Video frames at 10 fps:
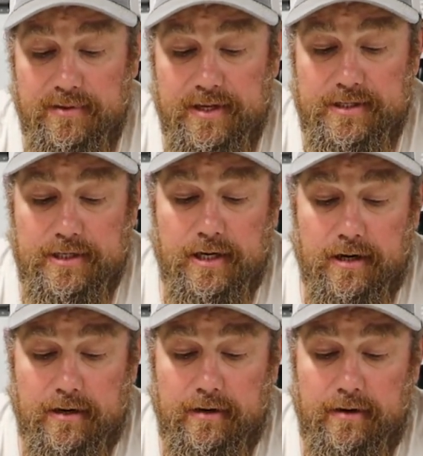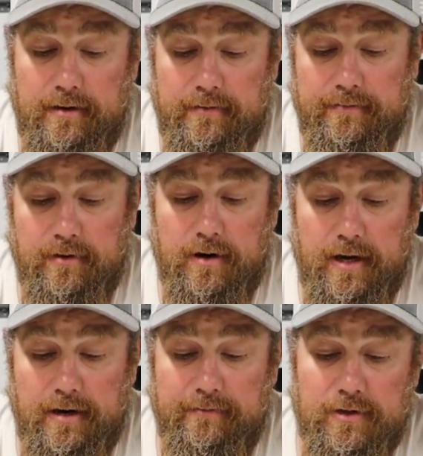This year for our
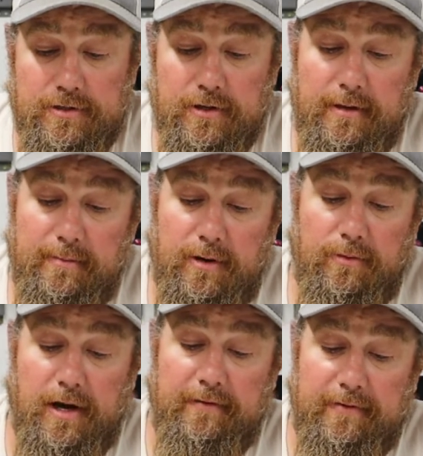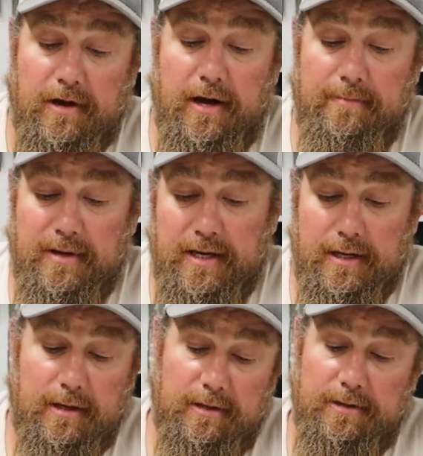anniversary, my wife got
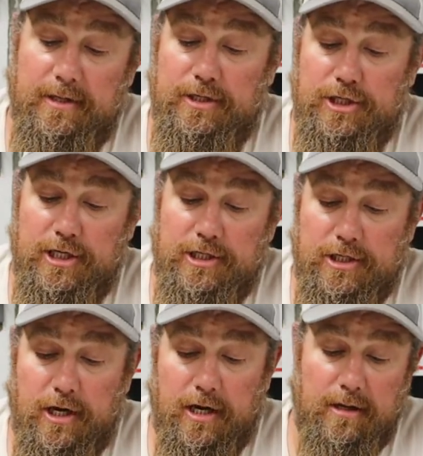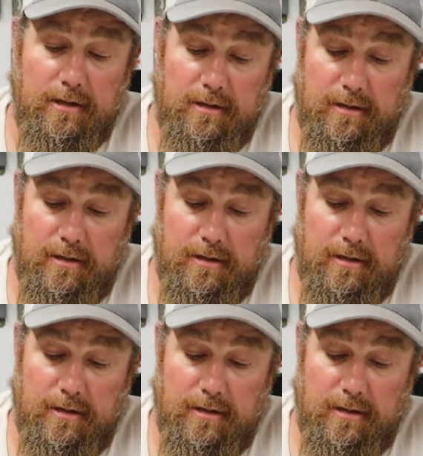me the G-Shock